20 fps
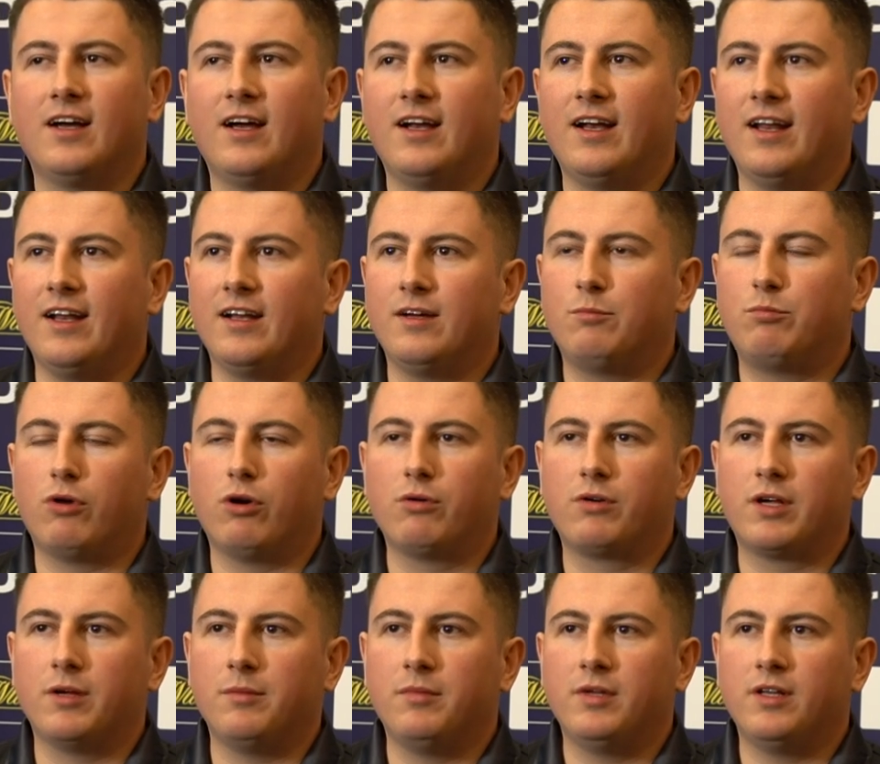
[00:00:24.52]
And then I
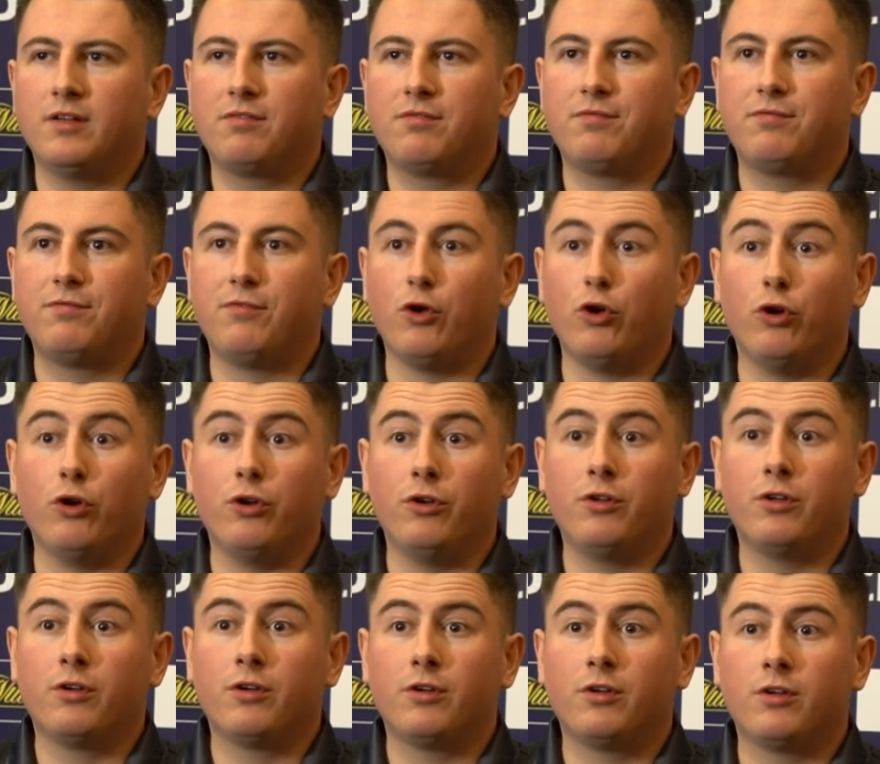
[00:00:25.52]
broke him in the
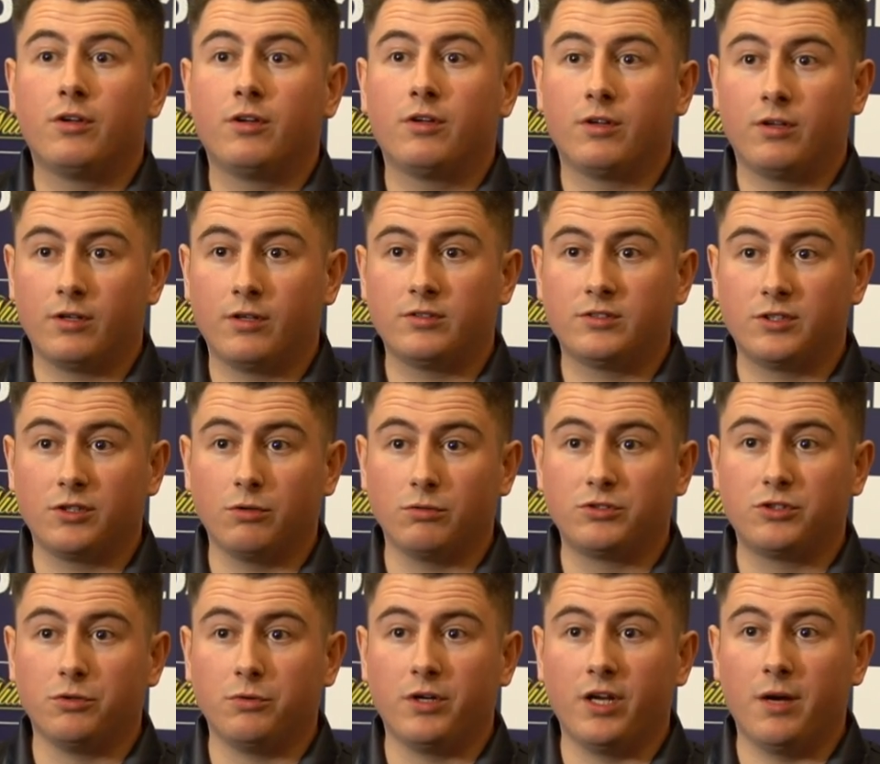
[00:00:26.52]
third to go
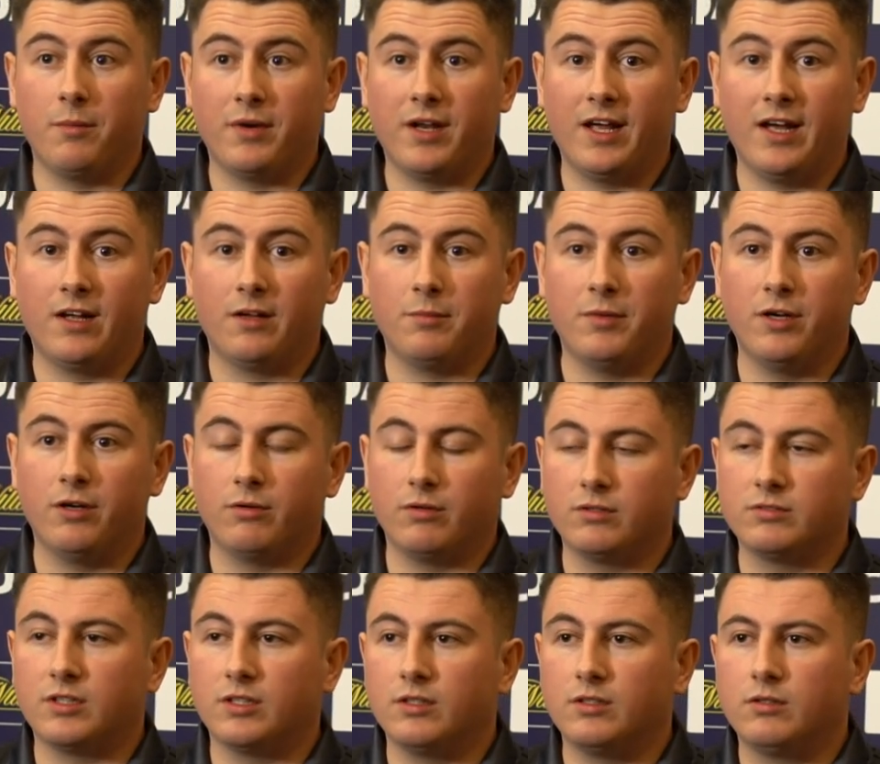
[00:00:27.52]
2-1 up, and I held my own. I
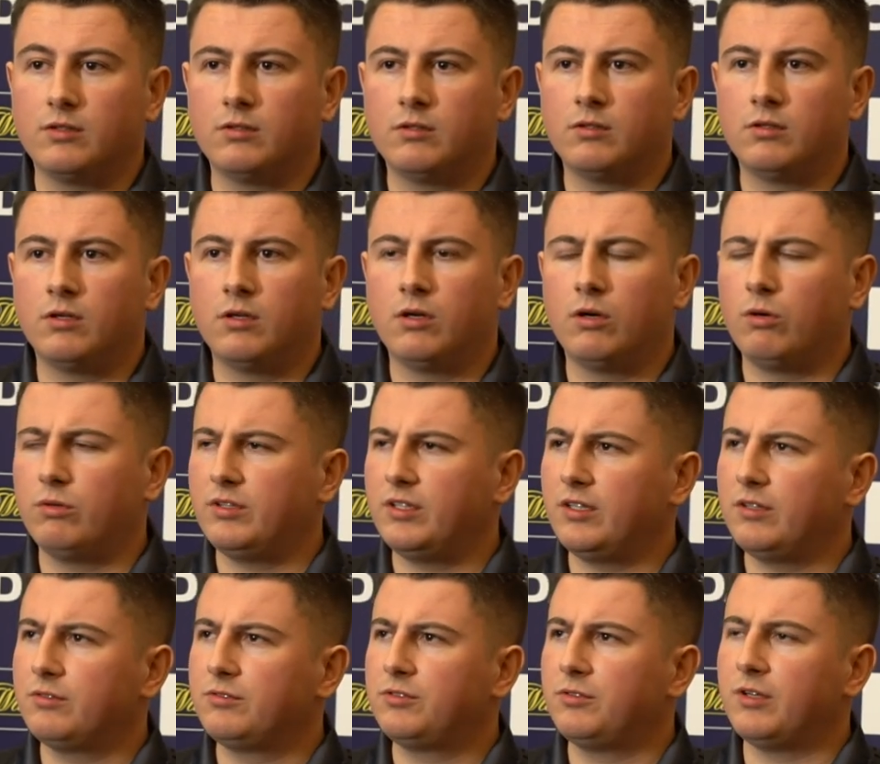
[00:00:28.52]
was like, what did
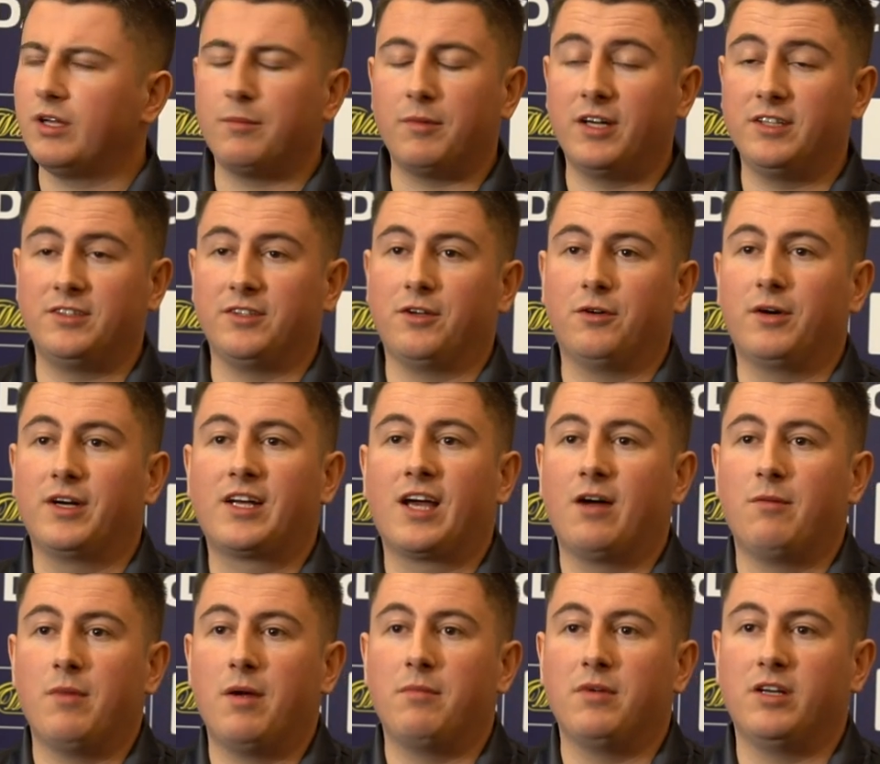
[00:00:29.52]
I go 2-1 up? I don't know. I
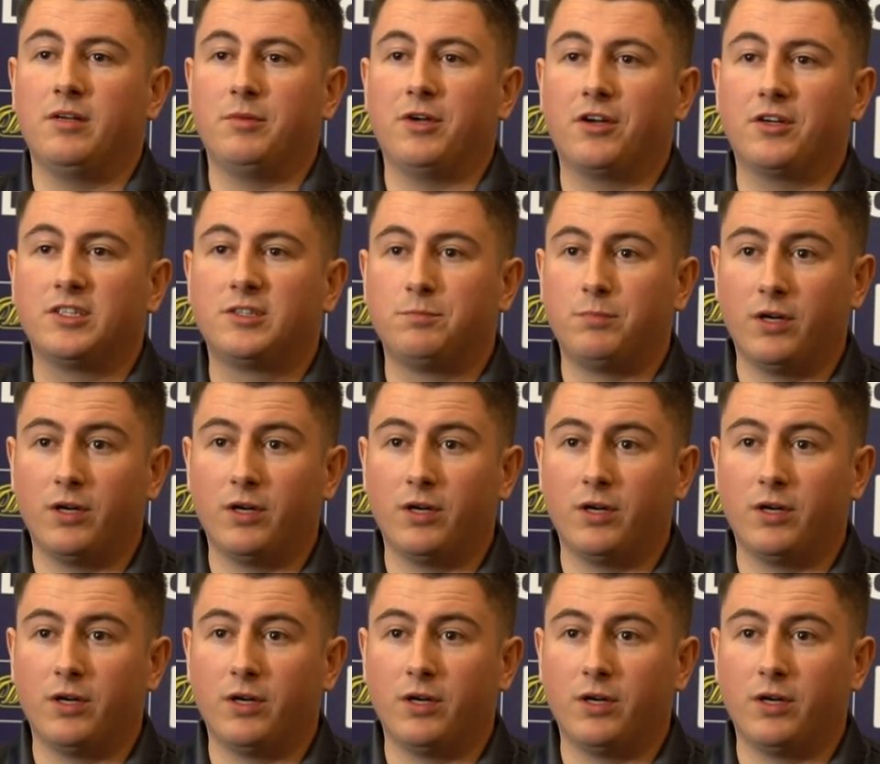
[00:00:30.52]
can't remember, to be honest.